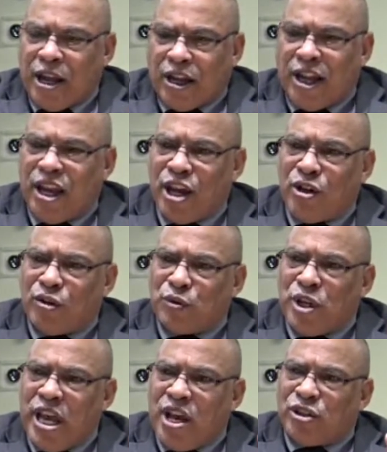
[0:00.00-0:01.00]
He'll,
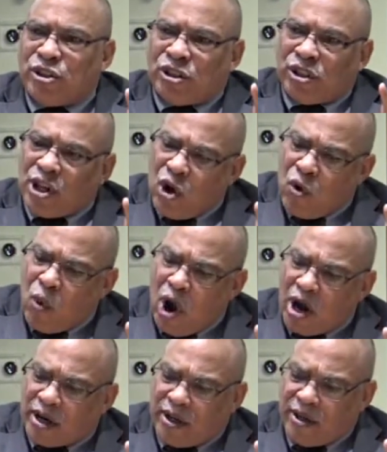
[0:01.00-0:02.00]
he'll slow
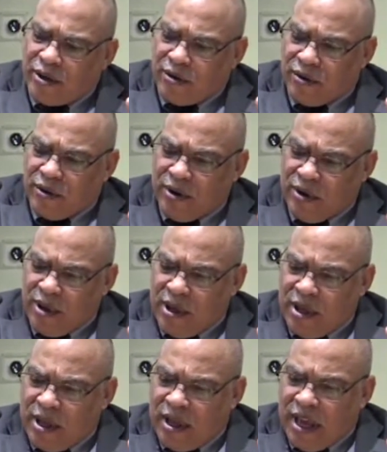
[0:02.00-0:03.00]
walk you
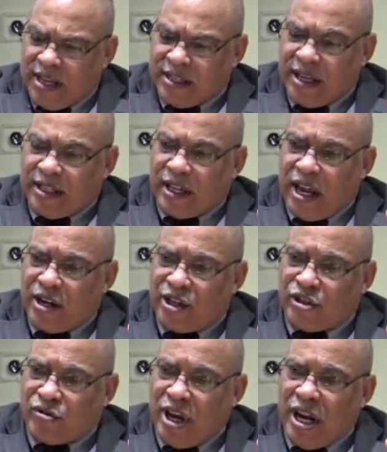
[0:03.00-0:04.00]
as they say in the
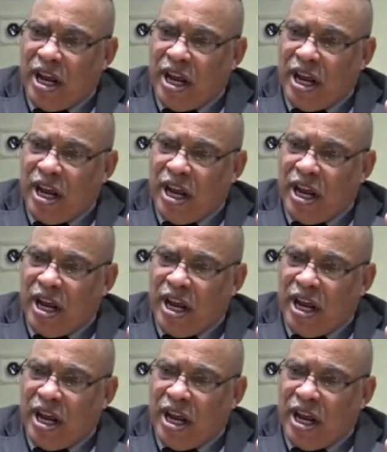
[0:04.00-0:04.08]
street,